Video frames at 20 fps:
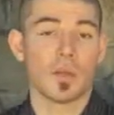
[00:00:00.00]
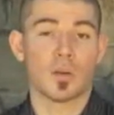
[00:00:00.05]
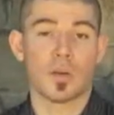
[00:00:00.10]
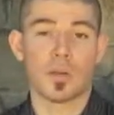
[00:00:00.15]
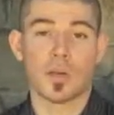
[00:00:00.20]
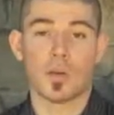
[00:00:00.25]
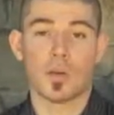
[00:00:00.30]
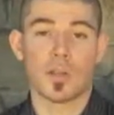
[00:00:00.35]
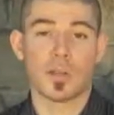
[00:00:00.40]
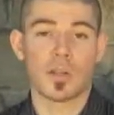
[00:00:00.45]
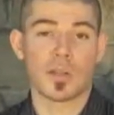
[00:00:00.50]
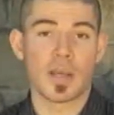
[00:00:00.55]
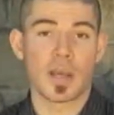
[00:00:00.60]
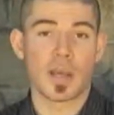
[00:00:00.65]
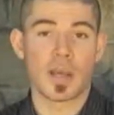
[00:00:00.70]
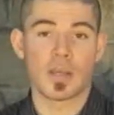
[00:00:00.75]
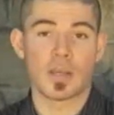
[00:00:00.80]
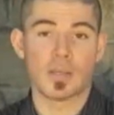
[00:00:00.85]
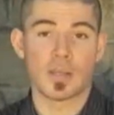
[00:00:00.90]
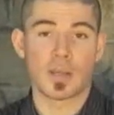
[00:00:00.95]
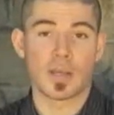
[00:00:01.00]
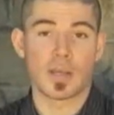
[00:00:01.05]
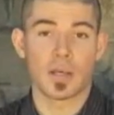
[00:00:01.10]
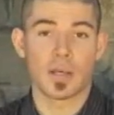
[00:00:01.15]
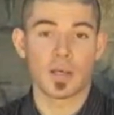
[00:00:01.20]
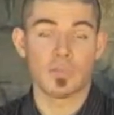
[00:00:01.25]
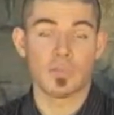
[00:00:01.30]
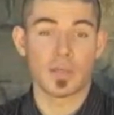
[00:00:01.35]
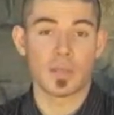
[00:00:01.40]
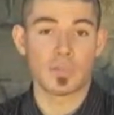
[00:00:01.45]
You'll hear it in jazz,
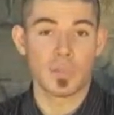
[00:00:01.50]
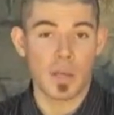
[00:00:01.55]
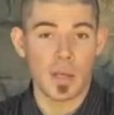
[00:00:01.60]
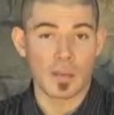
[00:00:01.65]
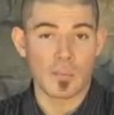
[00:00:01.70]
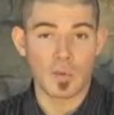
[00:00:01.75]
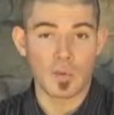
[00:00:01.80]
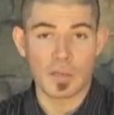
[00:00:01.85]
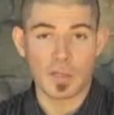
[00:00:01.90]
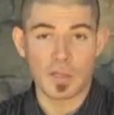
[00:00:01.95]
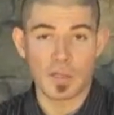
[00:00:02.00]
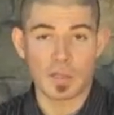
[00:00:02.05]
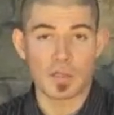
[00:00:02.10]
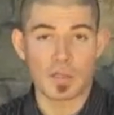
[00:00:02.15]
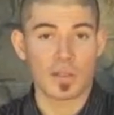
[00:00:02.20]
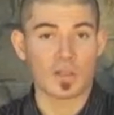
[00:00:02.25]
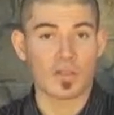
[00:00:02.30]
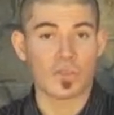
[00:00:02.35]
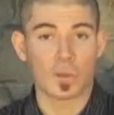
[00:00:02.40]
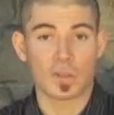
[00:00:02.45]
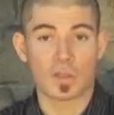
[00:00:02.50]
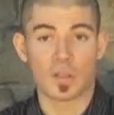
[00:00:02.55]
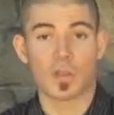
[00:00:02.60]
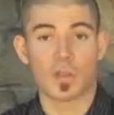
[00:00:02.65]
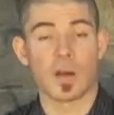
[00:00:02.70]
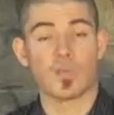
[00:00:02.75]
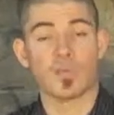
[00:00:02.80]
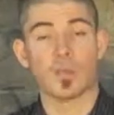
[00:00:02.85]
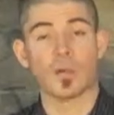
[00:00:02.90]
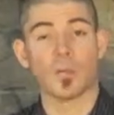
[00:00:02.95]
big band music.
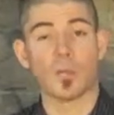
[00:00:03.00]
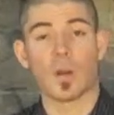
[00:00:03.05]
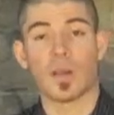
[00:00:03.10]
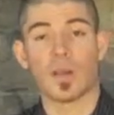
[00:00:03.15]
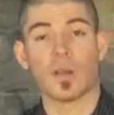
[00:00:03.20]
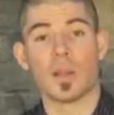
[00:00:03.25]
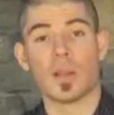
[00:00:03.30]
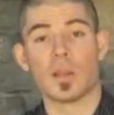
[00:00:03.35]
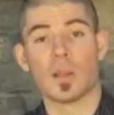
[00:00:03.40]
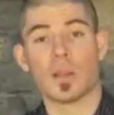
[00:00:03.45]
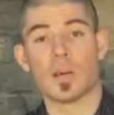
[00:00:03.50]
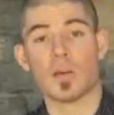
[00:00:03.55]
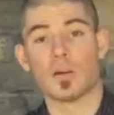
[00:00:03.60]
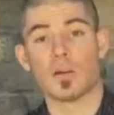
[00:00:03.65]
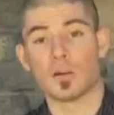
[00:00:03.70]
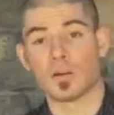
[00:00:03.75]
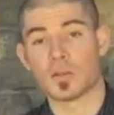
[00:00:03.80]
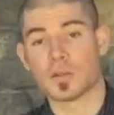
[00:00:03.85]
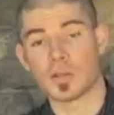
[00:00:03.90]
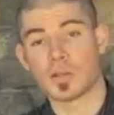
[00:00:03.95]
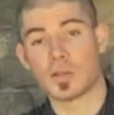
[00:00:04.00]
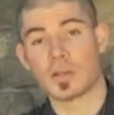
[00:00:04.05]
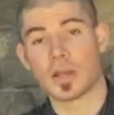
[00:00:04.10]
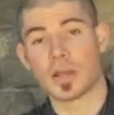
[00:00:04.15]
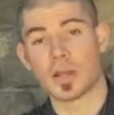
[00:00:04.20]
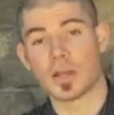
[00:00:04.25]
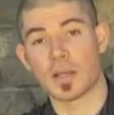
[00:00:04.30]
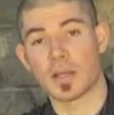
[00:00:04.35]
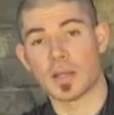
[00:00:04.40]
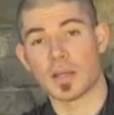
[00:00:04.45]
It's often written in there. It'll just
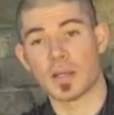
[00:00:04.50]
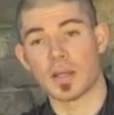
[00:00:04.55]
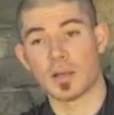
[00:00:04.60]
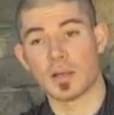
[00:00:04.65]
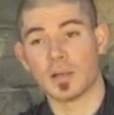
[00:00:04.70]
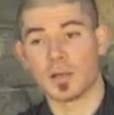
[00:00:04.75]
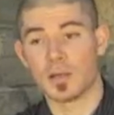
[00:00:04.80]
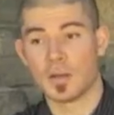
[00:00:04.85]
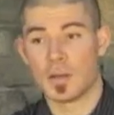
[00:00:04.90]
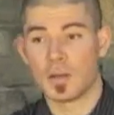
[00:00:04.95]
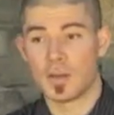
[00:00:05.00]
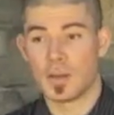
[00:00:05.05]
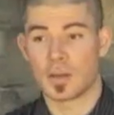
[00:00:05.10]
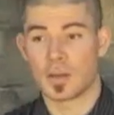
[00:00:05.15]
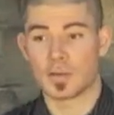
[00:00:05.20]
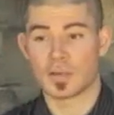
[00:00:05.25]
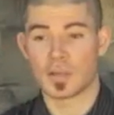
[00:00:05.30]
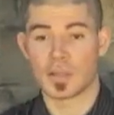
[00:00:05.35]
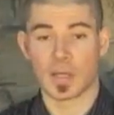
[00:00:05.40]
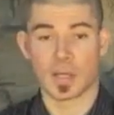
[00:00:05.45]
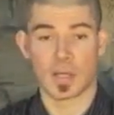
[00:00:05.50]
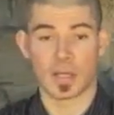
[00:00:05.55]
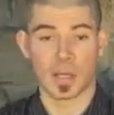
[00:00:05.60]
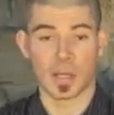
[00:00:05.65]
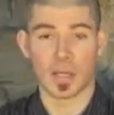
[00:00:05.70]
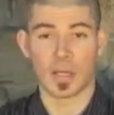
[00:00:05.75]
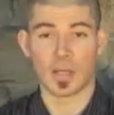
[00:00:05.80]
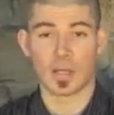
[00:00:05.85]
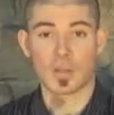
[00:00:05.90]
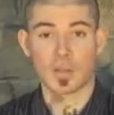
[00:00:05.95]
say
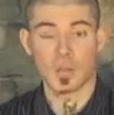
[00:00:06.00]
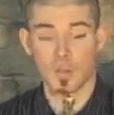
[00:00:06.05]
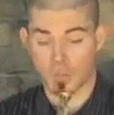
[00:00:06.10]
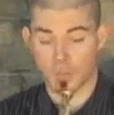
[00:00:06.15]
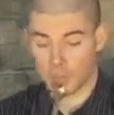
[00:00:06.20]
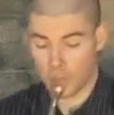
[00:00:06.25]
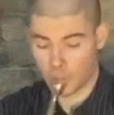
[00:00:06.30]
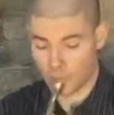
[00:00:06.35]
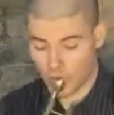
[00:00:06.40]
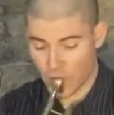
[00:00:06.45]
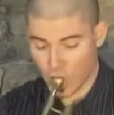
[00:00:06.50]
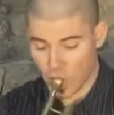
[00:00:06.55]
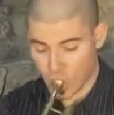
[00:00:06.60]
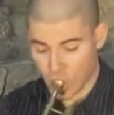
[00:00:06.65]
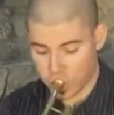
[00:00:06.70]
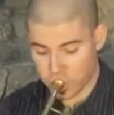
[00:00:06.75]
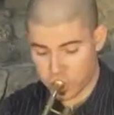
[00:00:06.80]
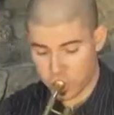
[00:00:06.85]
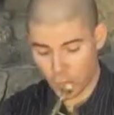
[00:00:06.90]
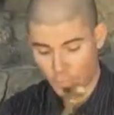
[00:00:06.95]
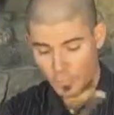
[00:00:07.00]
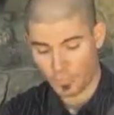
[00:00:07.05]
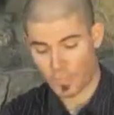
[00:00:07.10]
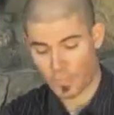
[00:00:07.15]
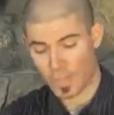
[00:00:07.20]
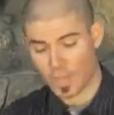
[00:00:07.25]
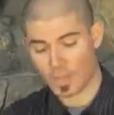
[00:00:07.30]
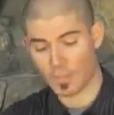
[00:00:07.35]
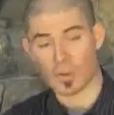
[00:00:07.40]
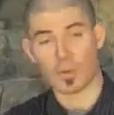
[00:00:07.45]
scoop
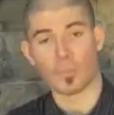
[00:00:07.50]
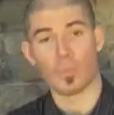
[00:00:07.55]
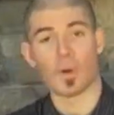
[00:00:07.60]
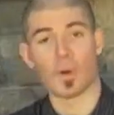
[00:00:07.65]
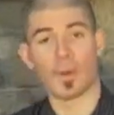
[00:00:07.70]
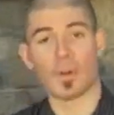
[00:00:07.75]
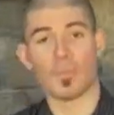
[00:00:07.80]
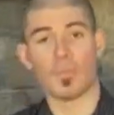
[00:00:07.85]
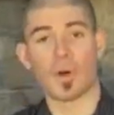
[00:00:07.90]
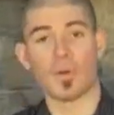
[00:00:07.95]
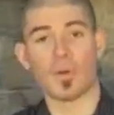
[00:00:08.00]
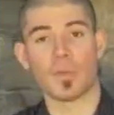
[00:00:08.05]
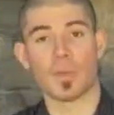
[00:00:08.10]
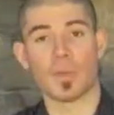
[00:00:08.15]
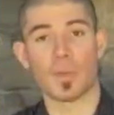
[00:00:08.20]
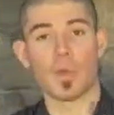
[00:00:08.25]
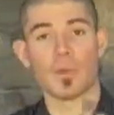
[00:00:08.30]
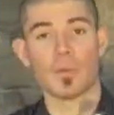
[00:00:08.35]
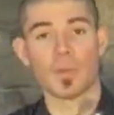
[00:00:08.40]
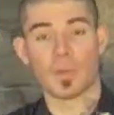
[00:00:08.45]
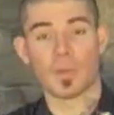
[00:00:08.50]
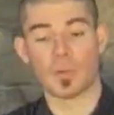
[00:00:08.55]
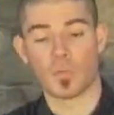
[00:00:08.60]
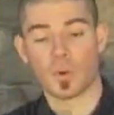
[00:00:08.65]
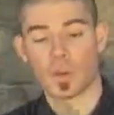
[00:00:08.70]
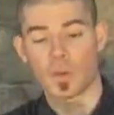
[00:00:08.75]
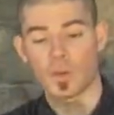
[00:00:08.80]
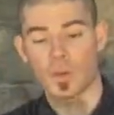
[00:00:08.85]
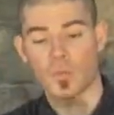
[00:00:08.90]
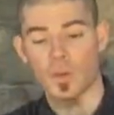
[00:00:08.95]
and be written above the note that
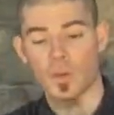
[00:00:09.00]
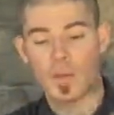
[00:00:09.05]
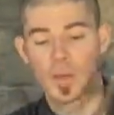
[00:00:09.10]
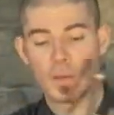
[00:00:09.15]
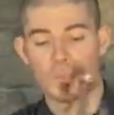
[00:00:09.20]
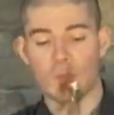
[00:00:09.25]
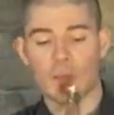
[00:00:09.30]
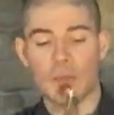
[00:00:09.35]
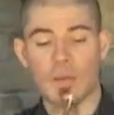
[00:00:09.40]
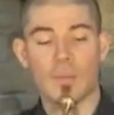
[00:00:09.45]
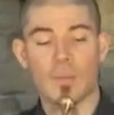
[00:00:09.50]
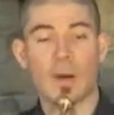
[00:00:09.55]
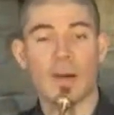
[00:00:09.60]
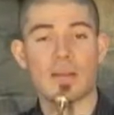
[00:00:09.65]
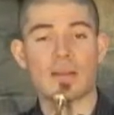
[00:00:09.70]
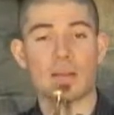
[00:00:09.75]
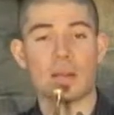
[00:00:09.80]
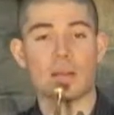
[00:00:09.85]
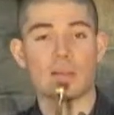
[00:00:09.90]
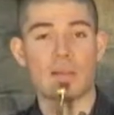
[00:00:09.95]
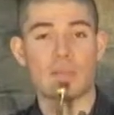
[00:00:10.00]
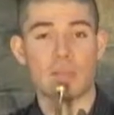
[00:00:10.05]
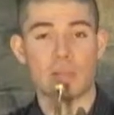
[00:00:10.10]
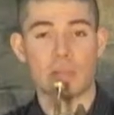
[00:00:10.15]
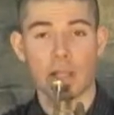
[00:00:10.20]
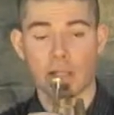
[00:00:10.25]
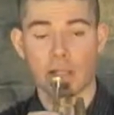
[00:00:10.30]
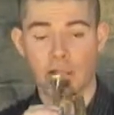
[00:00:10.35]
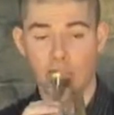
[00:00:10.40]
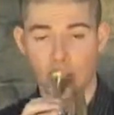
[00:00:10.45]
you want to do it on. It might sound
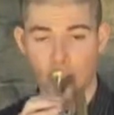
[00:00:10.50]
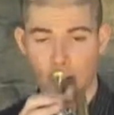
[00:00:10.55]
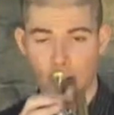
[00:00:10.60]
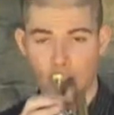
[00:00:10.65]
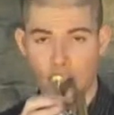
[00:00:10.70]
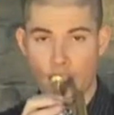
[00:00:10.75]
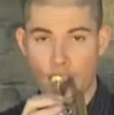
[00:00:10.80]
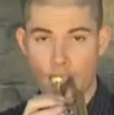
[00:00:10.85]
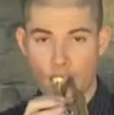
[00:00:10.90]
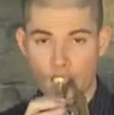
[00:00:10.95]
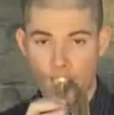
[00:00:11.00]
something like this.